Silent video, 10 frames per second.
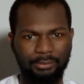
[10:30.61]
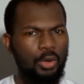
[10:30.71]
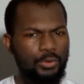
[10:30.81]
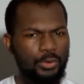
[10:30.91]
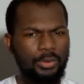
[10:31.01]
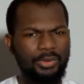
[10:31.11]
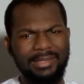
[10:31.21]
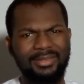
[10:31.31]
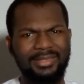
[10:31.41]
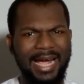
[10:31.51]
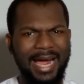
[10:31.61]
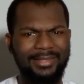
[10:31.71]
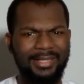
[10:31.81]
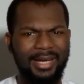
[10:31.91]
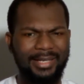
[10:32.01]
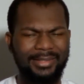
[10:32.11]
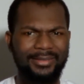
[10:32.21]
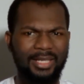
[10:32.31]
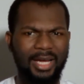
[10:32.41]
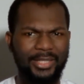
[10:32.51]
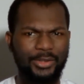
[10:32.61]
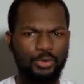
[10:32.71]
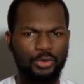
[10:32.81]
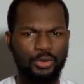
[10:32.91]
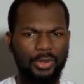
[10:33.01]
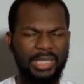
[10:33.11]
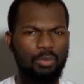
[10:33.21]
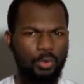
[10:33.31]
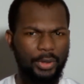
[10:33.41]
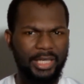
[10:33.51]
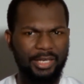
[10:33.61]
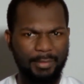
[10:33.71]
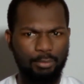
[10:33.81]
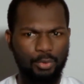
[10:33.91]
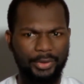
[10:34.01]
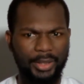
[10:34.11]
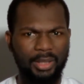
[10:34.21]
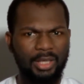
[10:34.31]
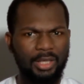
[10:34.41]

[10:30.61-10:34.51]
Although these tasks are designed to study working memory,